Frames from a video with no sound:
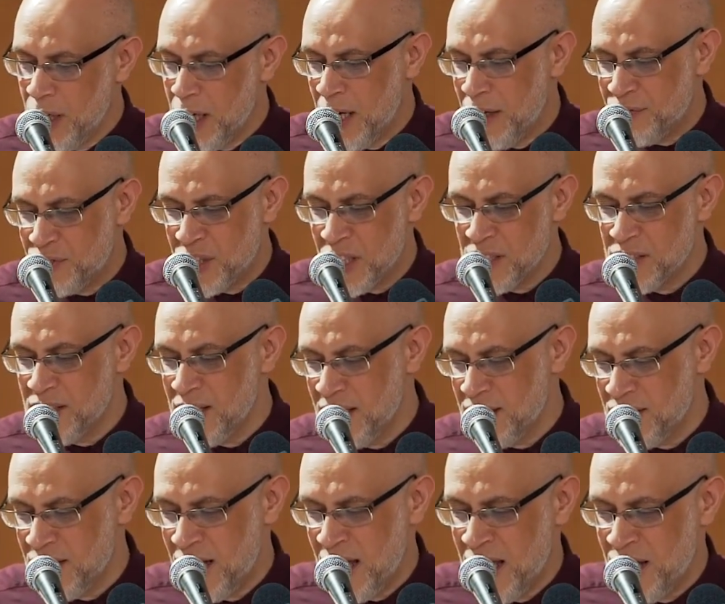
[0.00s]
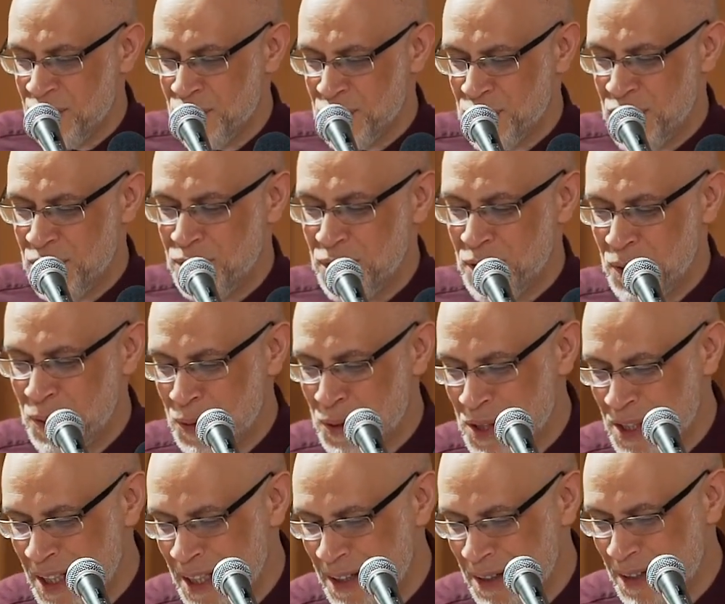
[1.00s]
I've translated it here as
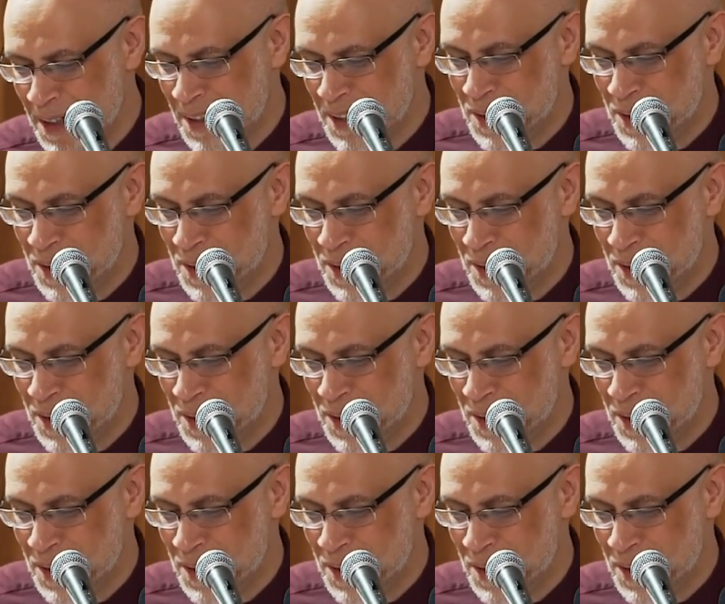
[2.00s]
difficulty,